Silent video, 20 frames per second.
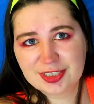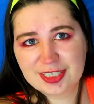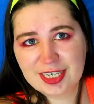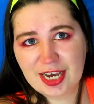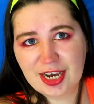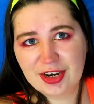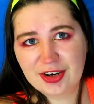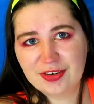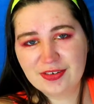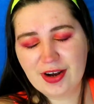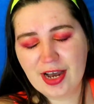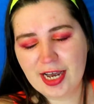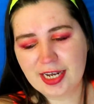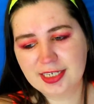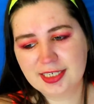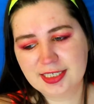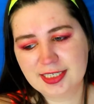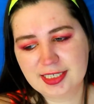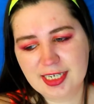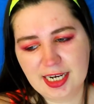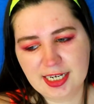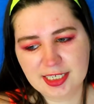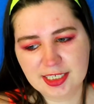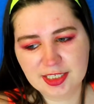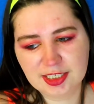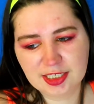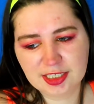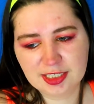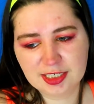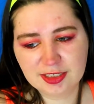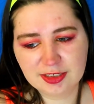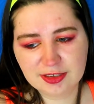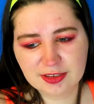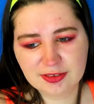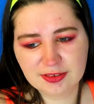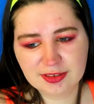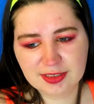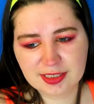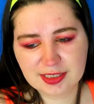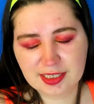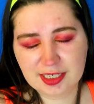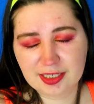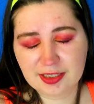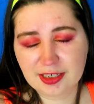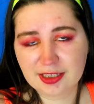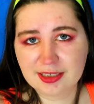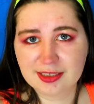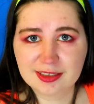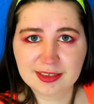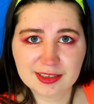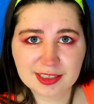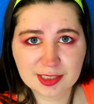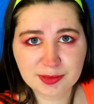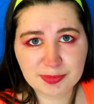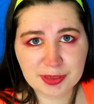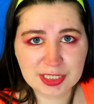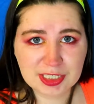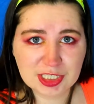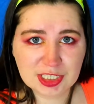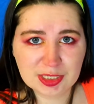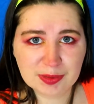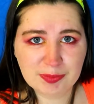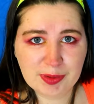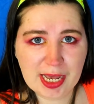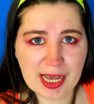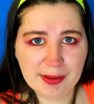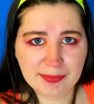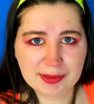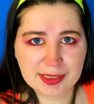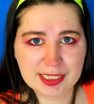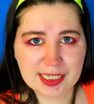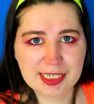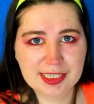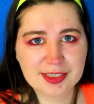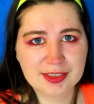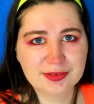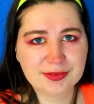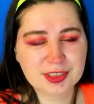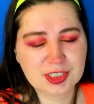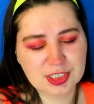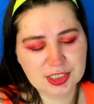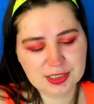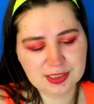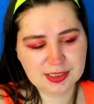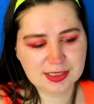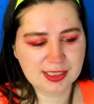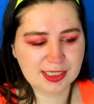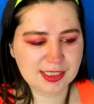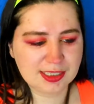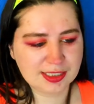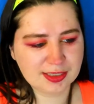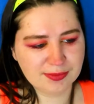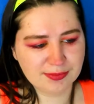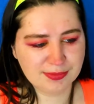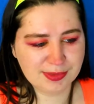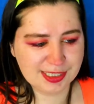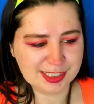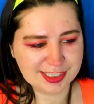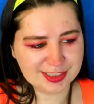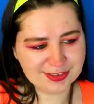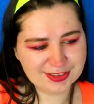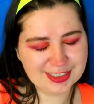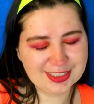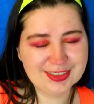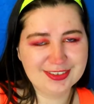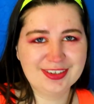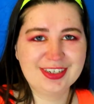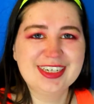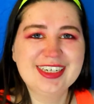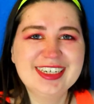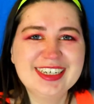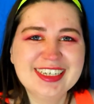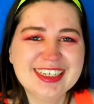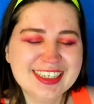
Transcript: so I decided to use like a little sponge tip applicator, which is like my go-to.